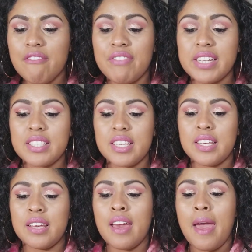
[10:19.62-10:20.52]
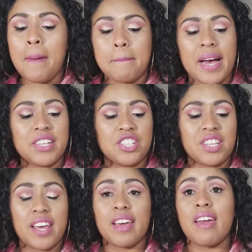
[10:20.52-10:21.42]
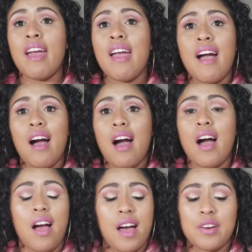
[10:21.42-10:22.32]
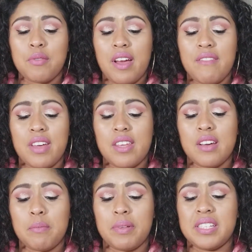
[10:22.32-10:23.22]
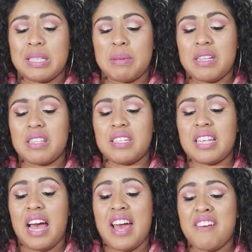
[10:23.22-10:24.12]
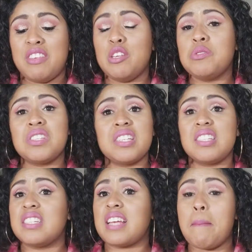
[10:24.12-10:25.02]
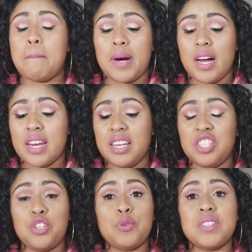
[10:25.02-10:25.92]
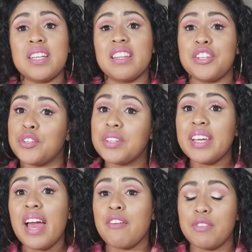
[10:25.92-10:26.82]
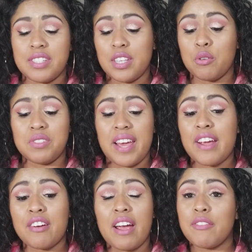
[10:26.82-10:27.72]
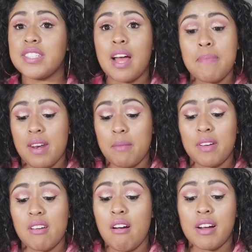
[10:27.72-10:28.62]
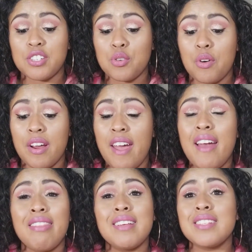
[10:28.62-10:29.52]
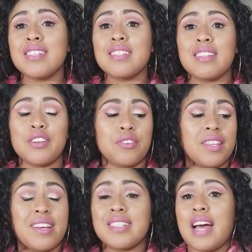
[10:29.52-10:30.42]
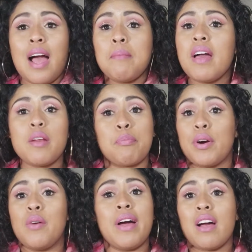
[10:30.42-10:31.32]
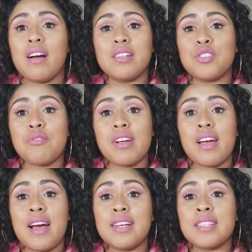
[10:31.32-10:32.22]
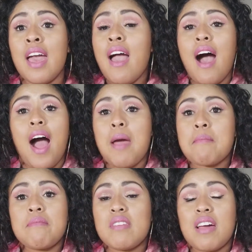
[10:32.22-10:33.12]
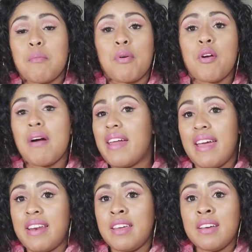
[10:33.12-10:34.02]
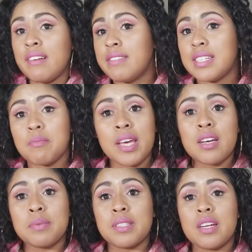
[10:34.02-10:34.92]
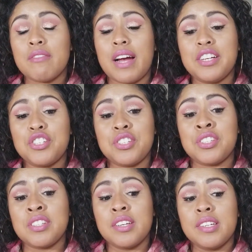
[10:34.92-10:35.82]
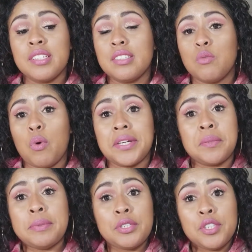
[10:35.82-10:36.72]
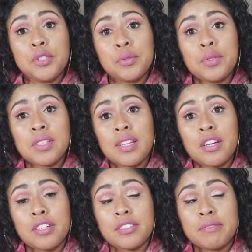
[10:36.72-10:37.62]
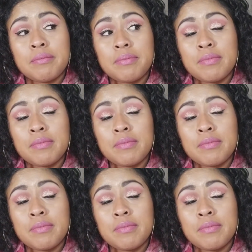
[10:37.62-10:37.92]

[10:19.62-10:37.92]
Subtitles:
Fenty Matchstick. I don't have any complaints about this. I have used it since I bought it. Use it literally every single day or every time that I'm going to contour. This is literally, because I'm not a pro at contouring, guys. I'm not a pro at any of this makeup stuff. I just watch beauty gurus and learn.